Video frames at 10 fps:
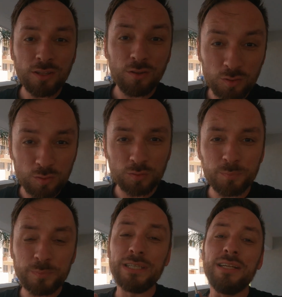YouTube,
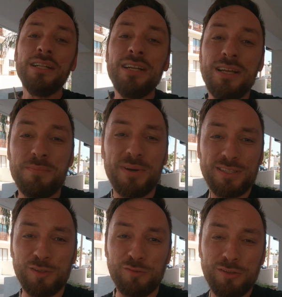but
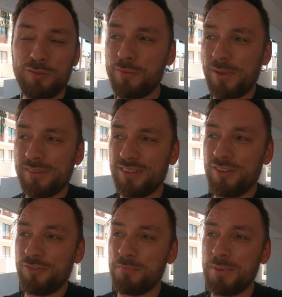I'll try to do
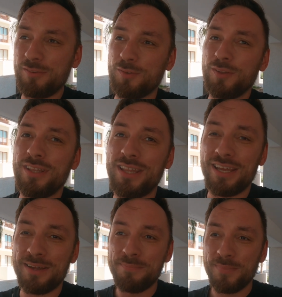myself based on
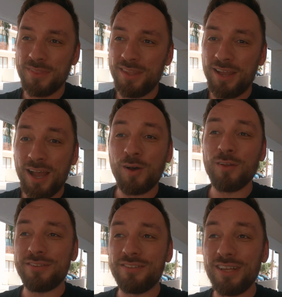the how
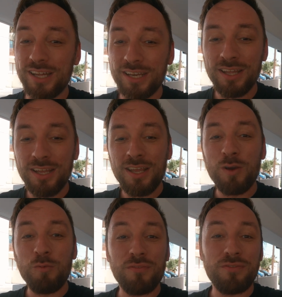it's done
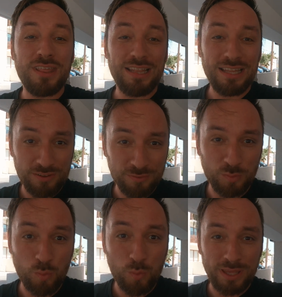with the left
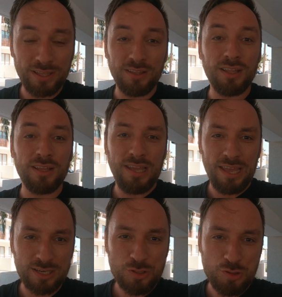wheel
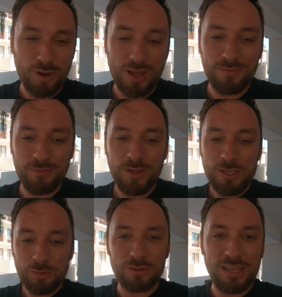hand drive.
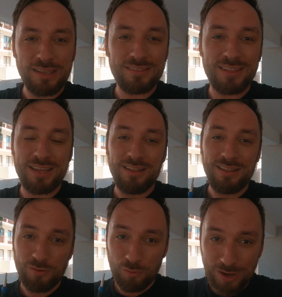Today is the
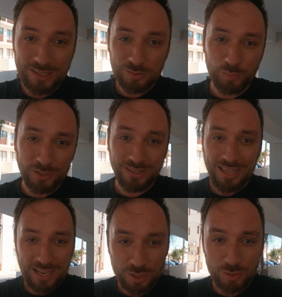right wheel
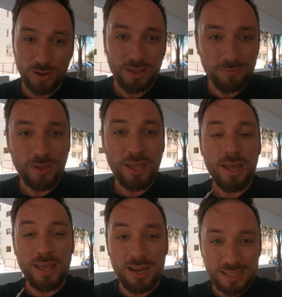hand drive,
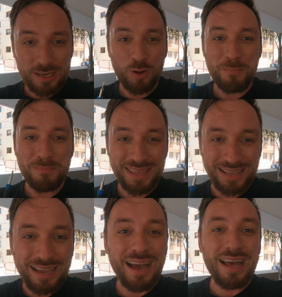Renault
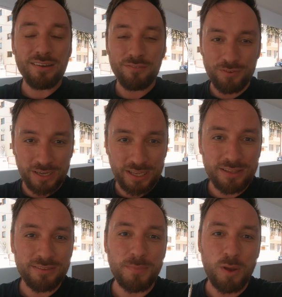Megane free.
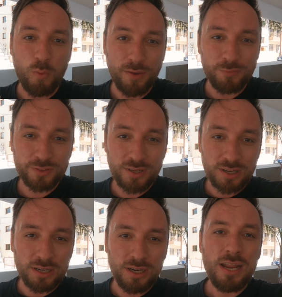It's my wife's
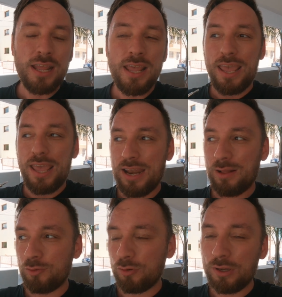car, and
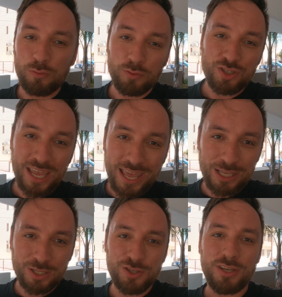I'll try to
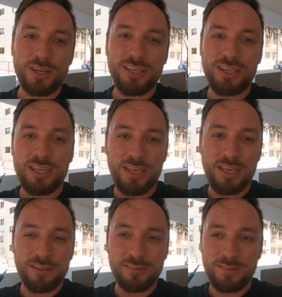change
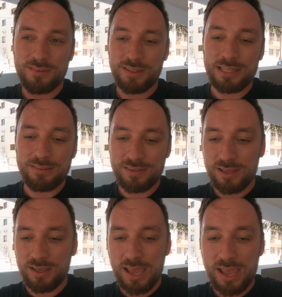his, let's
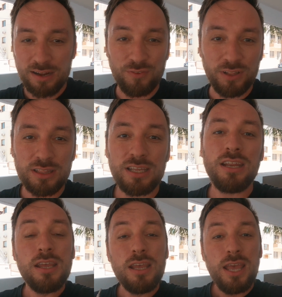say, air filter,
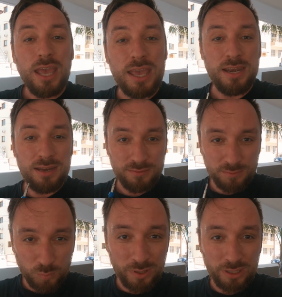and
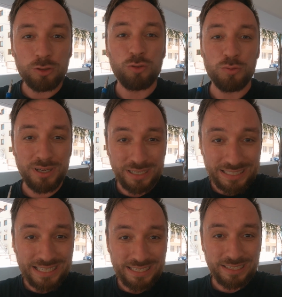as well to
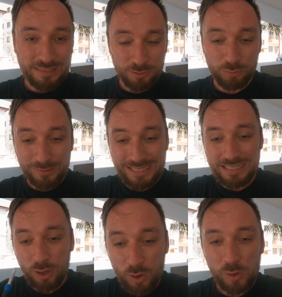clean it, to
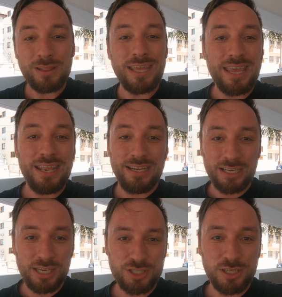clean all the air
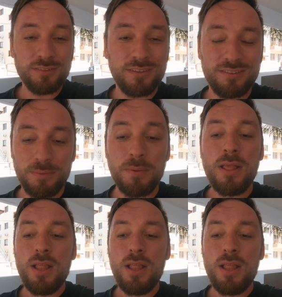conditioning system,